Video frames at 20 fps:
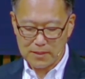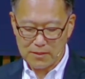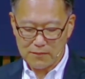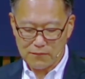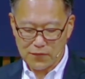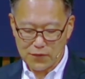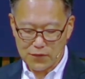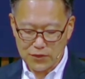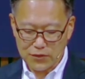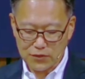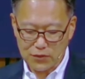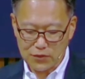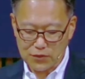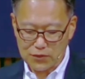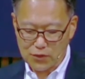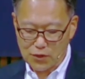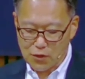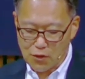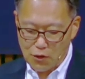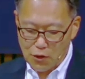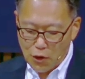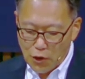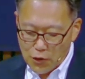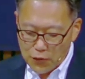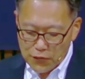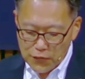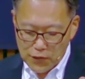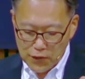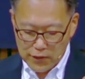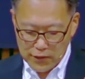First is
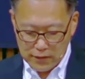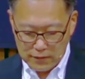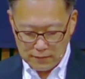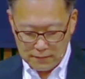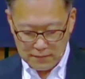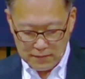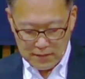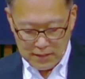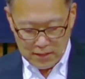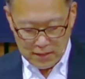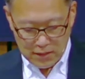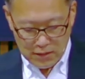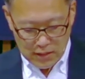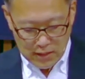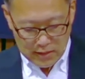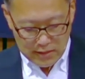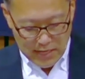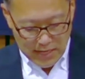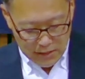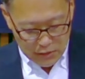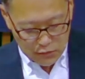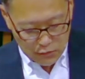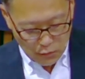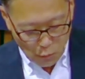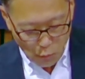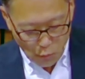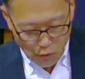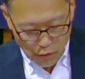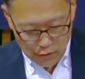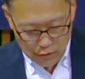earthly, that is the
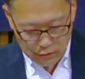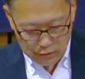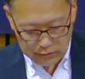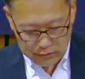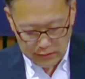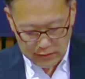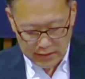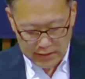world.